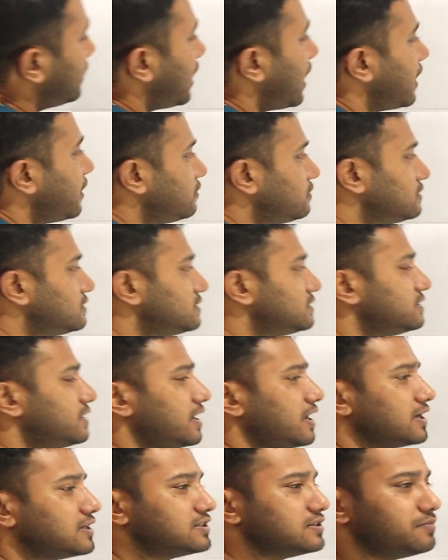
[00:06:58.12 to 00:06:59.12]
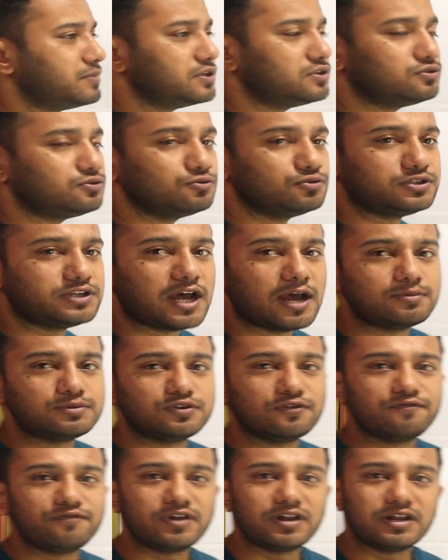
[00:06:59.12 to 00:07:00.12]
ions, they exhibit two types
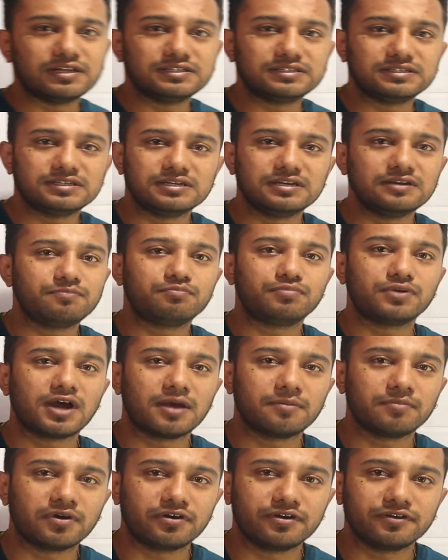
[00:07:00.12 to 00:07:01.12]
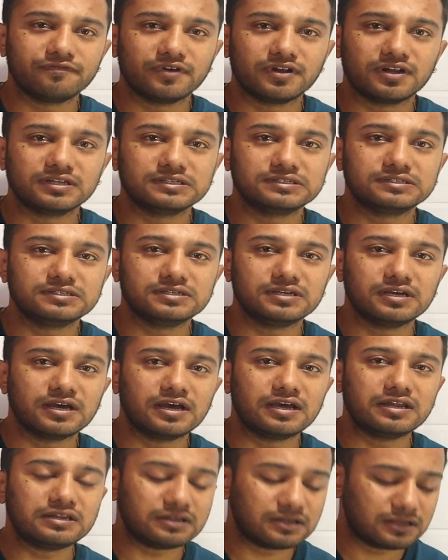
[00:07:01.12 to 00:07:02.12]
of valency, primary valency
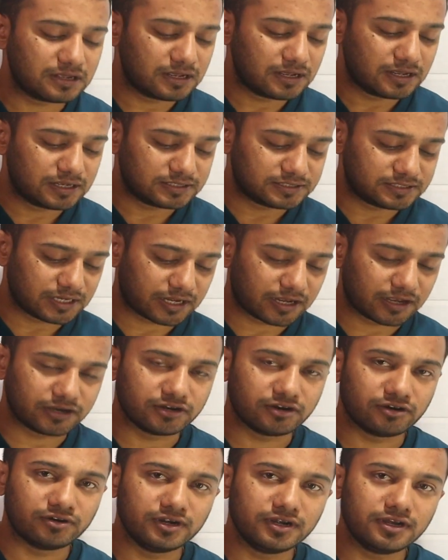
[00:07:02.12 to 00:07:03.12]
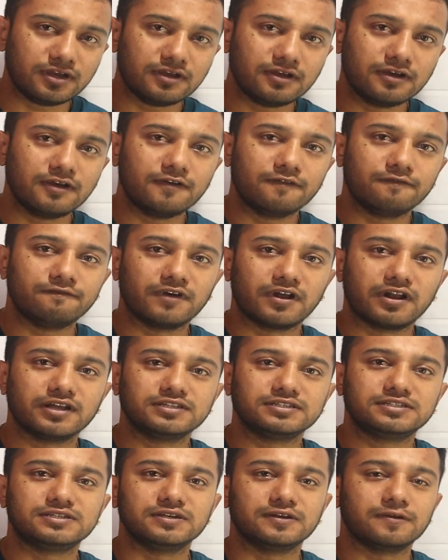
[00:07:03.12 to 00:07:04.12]
and secondary
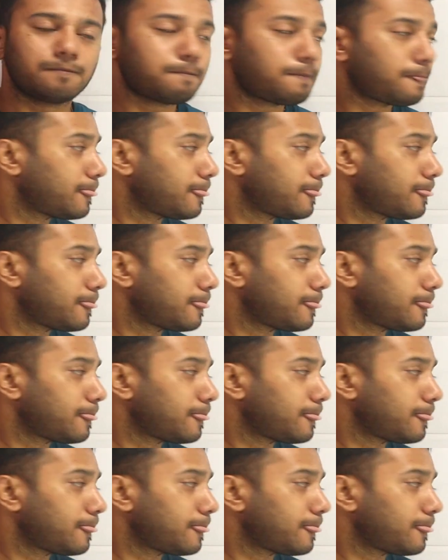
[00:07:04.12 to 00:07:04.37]
valency.